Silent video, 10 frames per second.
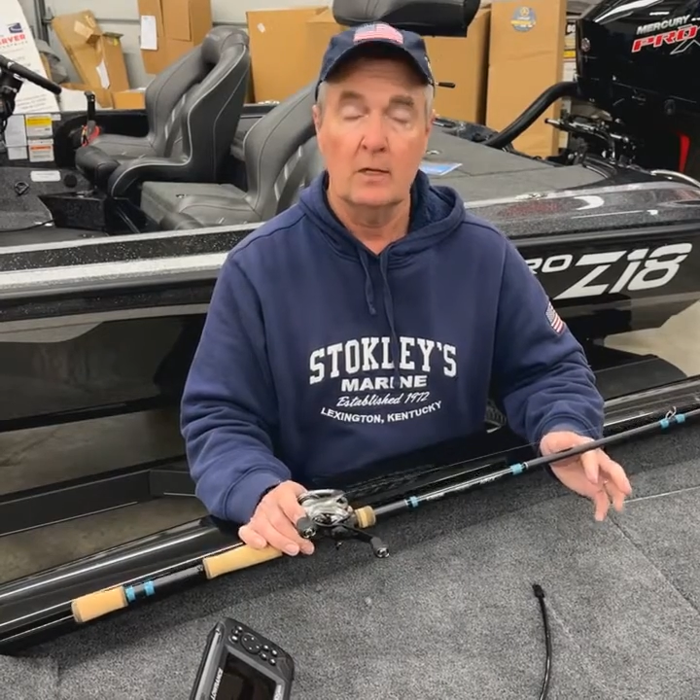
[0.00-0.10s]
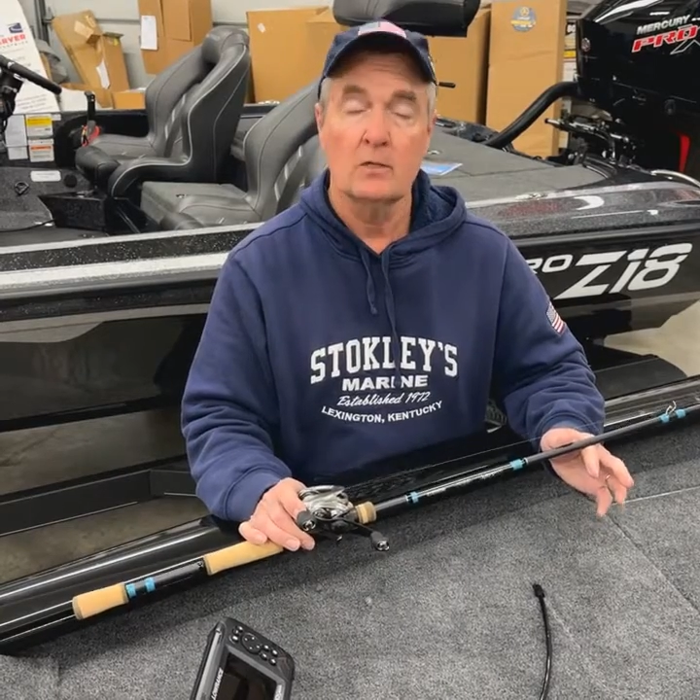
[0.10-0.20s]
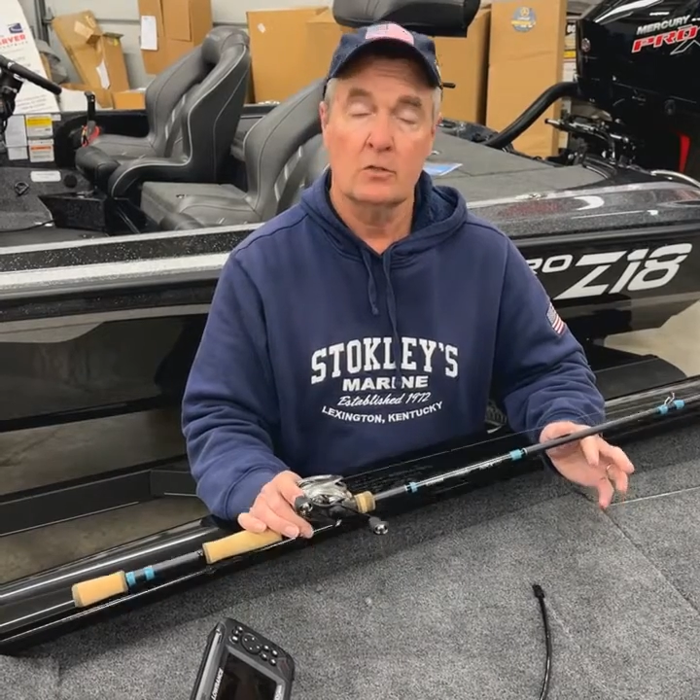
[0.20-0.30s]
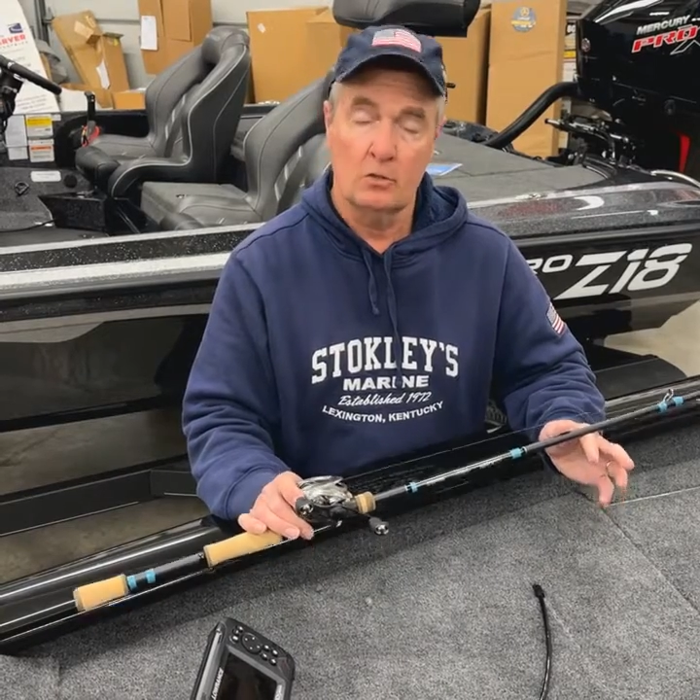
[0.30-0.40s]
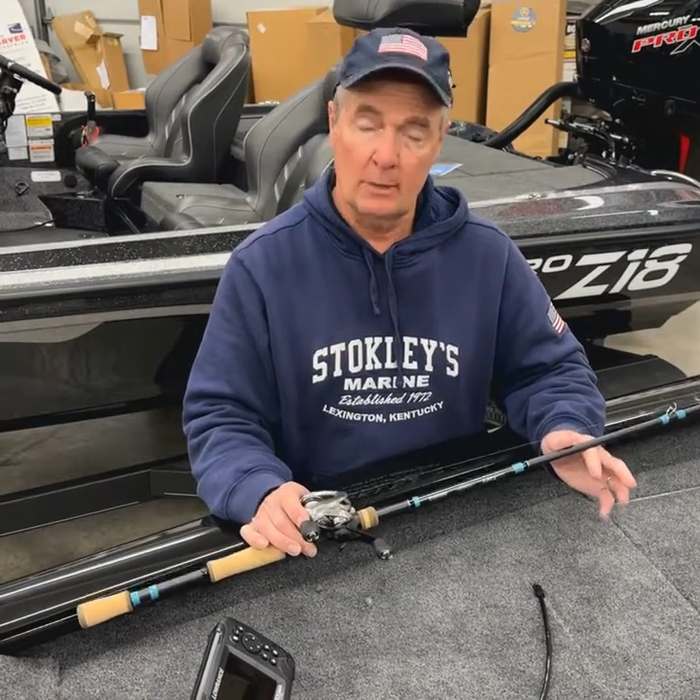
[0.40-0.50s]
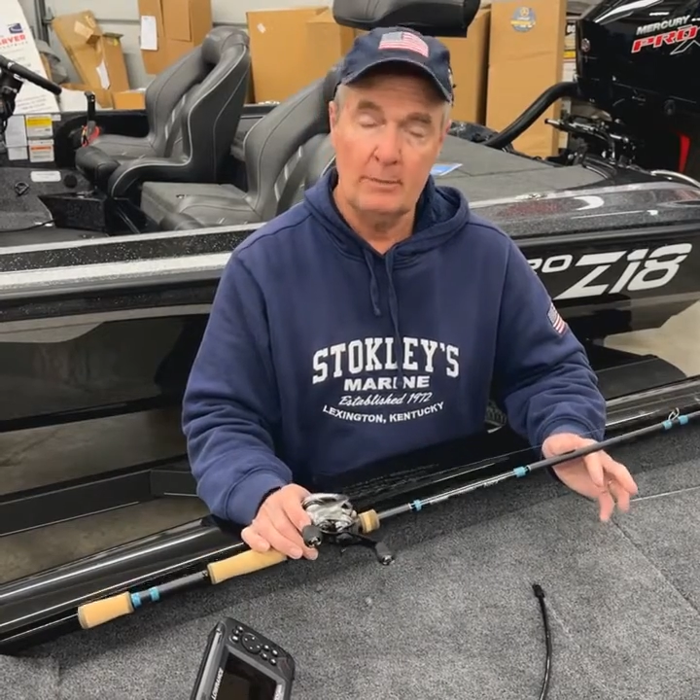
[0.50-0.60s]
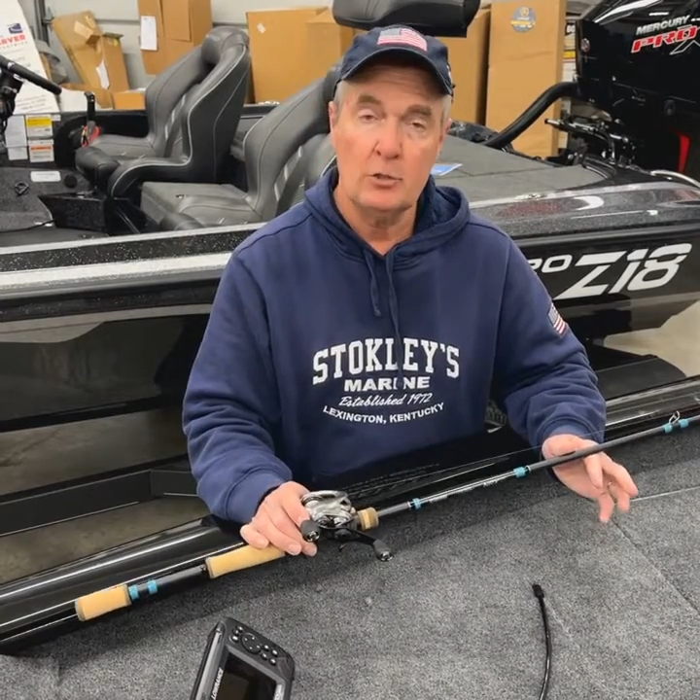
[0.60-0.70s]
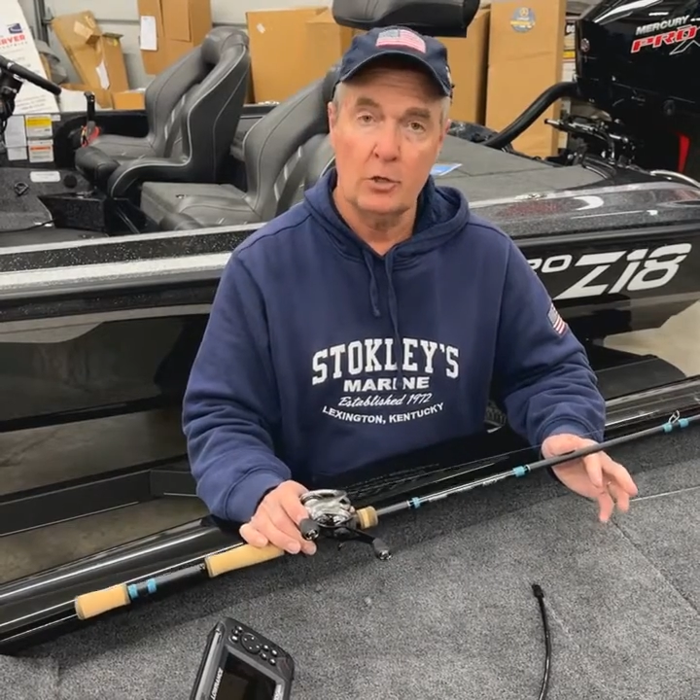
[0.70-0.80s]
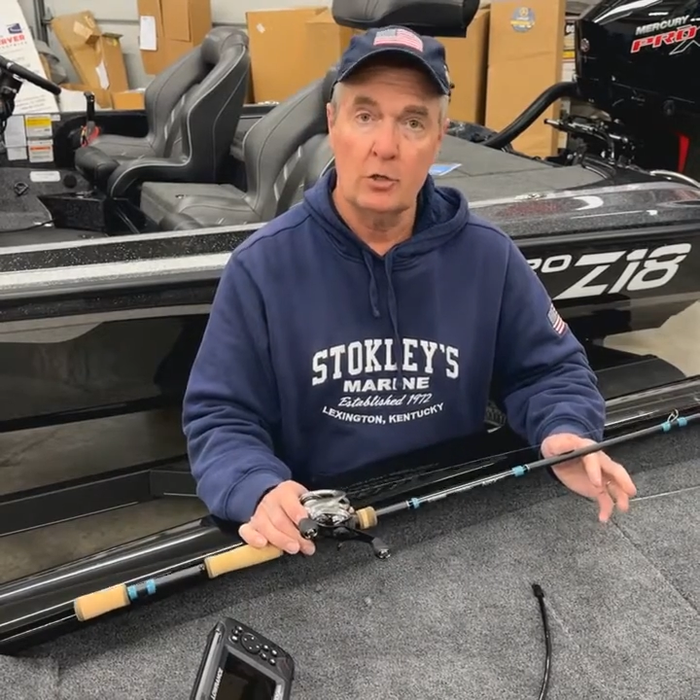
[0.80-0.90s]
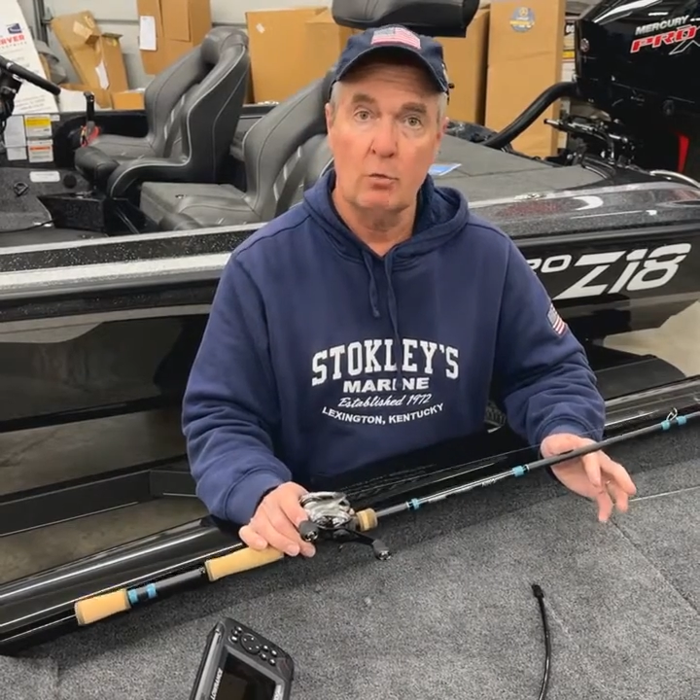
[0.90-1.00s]
So let me
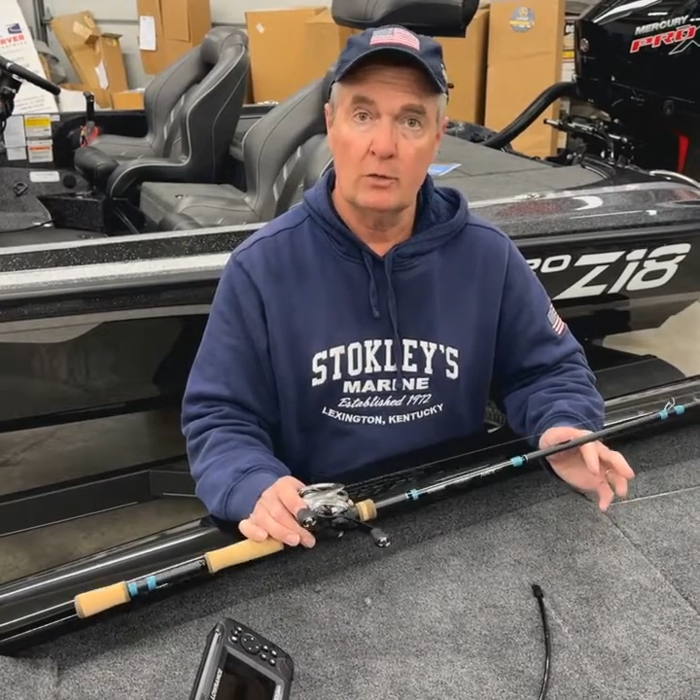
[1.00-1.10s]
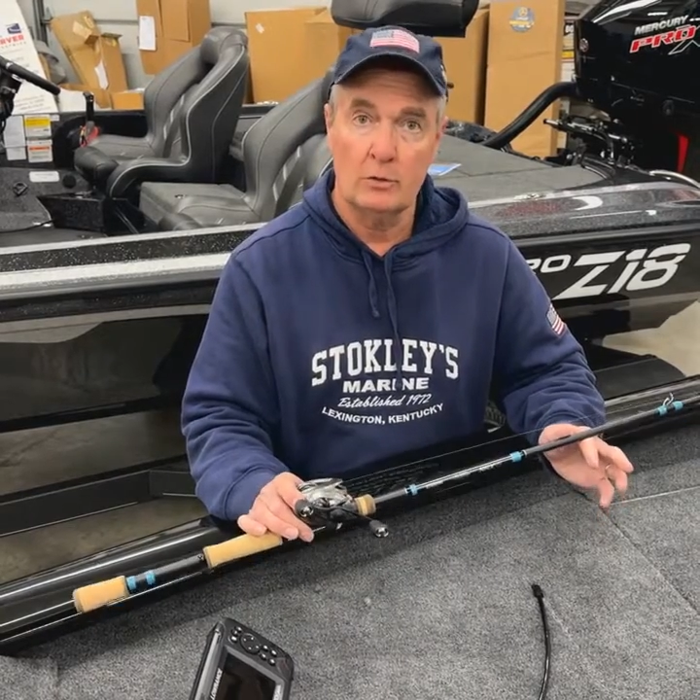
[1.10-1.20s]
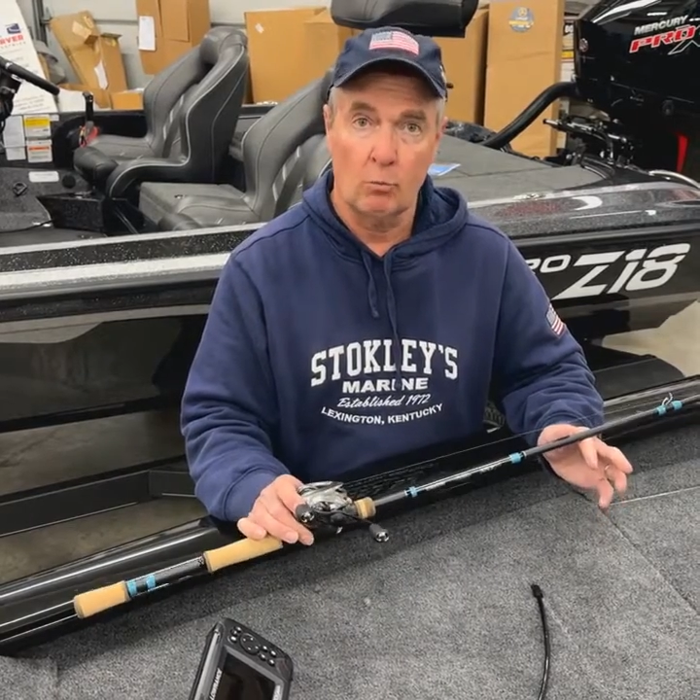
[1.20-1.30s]
show you what the